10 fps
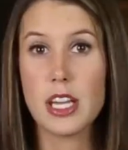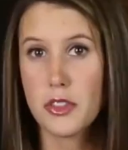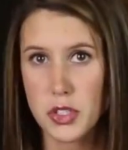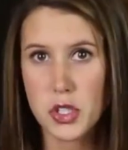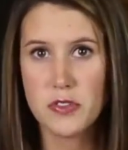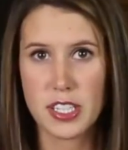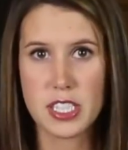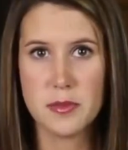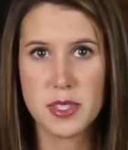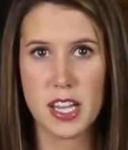The other two
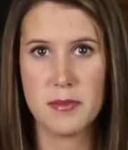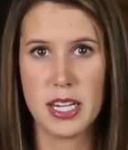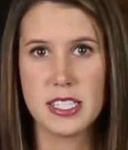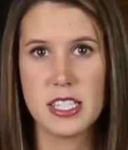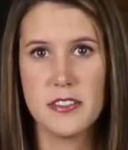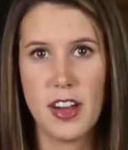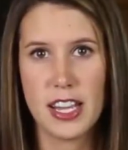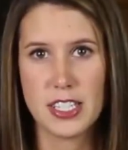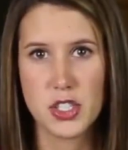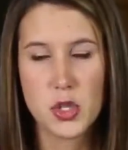victims have been
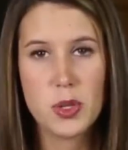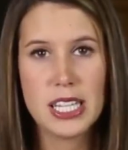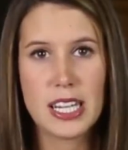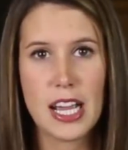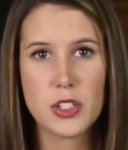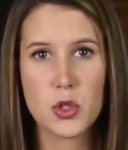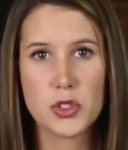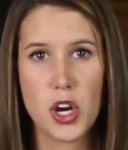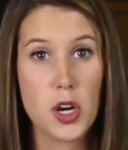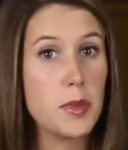identified as
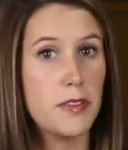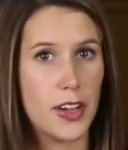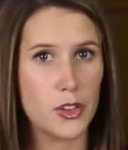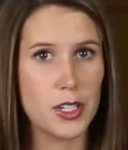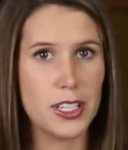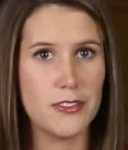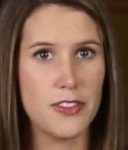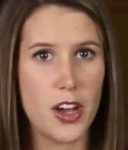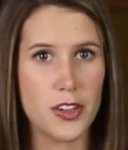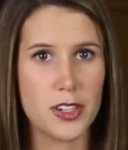29-year-old Army veteran and
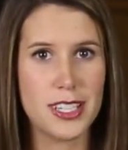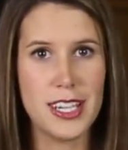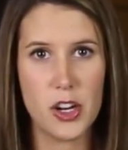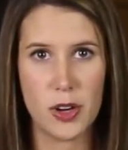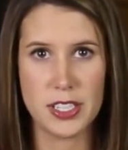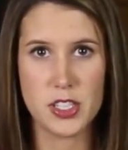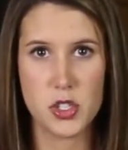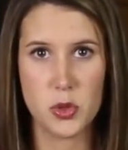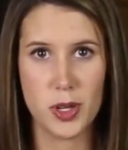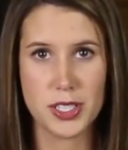father Kiara
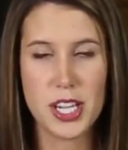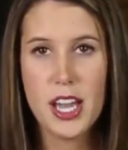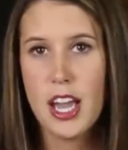Stewart